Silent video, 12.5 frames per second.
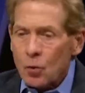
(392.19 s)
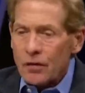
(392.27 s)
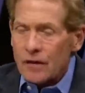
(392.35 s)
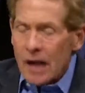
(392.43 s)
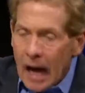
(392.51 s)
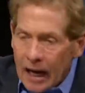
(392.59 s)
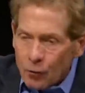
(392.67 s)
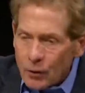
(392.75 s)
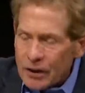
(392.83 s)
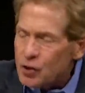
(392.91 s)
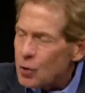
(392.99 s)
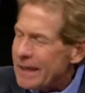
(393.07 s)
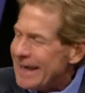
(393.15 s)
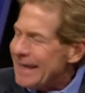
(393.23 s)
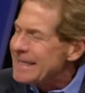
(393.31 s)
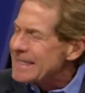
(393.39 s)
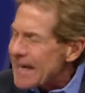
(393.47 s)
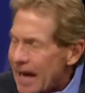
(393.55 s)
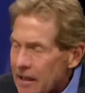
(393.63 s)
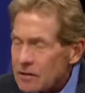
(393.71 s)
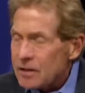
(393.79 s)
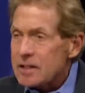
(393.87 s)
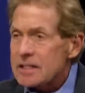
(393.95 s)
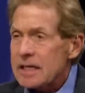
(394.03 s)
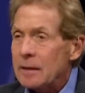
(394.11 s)
with Kyrie doing exactly
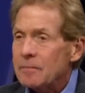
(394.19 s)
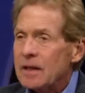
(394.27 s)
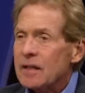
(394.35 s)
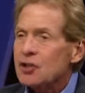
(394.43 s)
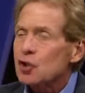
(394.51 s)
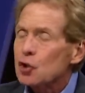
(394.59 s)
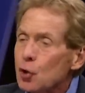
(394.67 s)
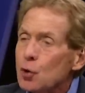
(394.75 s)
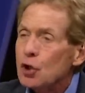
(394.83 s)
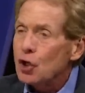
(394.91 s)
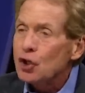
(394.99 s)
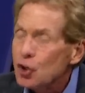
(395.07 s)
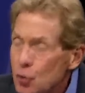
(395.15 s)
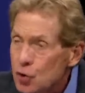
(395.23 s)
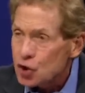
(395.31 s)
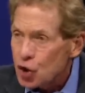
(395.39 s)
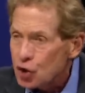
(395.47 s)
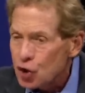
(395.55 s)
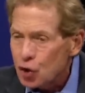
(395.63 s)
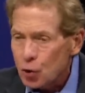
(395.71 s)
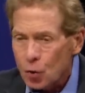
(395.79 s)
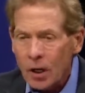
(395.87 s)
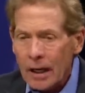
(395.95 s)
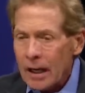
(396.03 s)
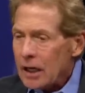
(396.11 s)
the same things Luka used to do.
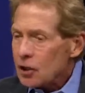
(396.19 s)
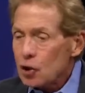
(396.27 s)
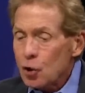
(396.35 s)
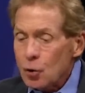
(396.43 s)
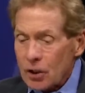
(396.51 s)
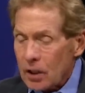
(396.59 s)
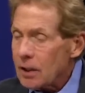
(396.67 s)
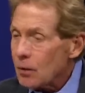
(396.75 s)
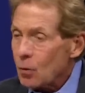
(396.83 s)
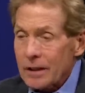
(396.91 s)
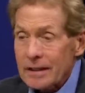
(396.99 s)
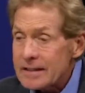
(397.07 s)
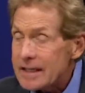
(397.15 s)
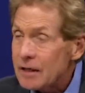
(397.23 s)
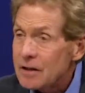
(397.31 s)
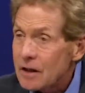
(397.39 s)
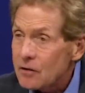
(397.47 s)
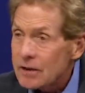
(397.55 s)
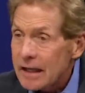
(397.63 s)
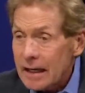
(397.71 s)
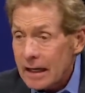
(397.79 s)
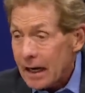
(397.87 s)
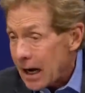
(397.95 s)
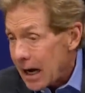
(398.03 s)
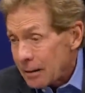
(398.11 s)
Luka, what did he say the other day?
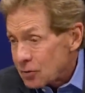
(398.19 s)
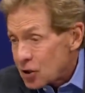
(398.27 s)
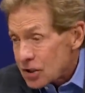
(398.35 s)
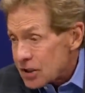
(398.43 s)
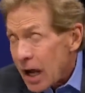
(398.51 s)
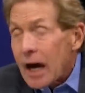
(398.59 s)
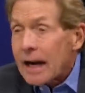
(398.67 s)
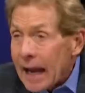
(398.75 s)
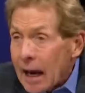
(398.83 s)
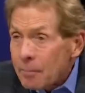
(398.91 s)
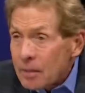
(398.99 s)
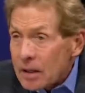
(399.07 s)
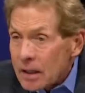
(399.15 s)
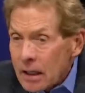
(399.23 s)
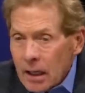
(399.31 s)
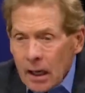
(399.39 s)
I'm just not happy.